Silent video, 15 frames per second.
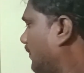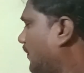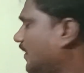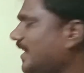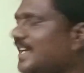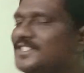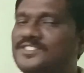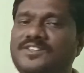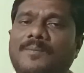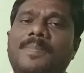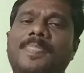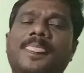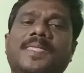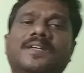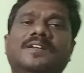potassium.
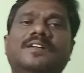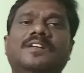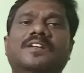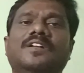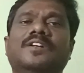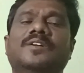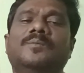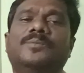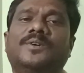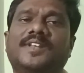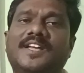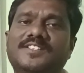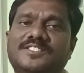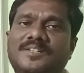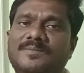
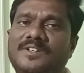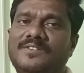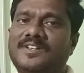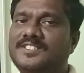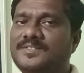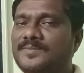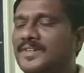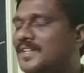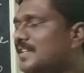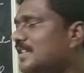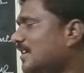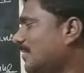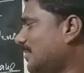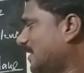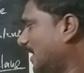Potassium levels may
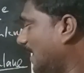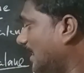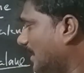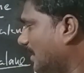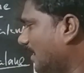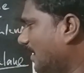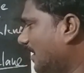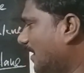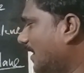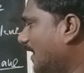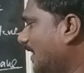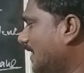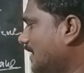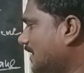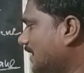interrupted.
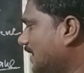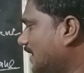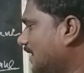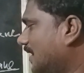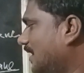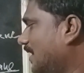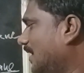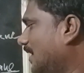It The